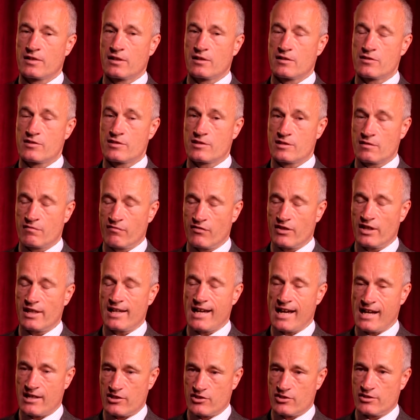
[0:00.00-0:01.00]
severe
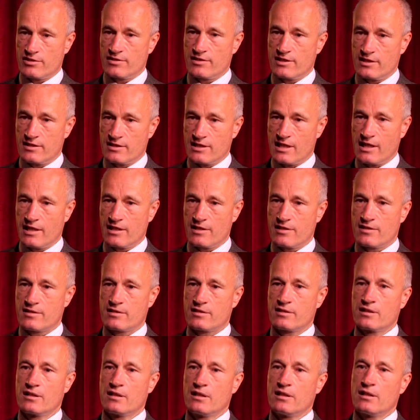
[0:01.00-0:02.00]
actions it
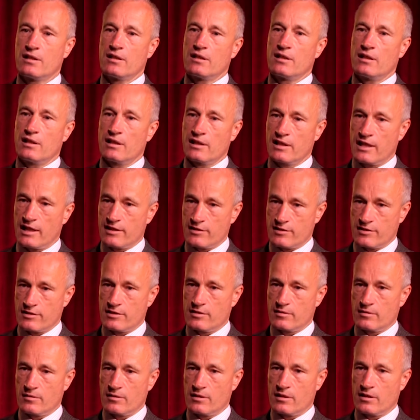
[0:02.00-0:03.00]
takes
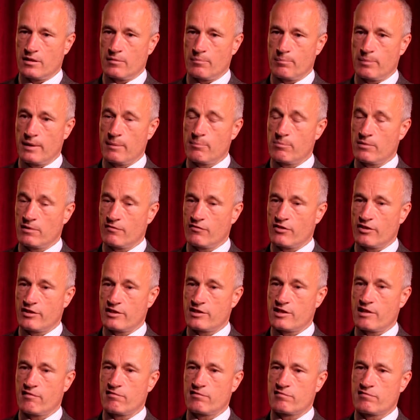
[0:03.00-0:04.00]
against people of other
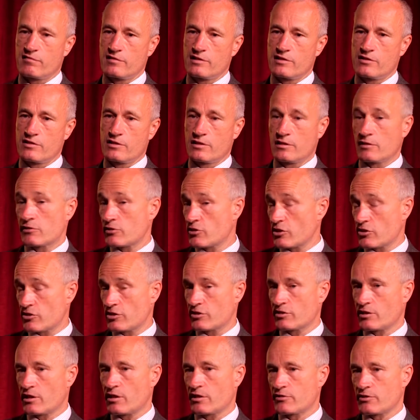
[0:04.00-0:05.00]
territories, such
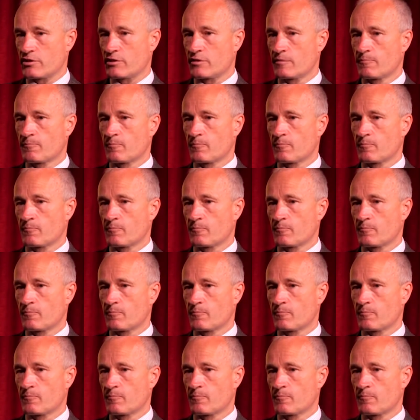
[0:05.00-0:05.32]
as Gaza.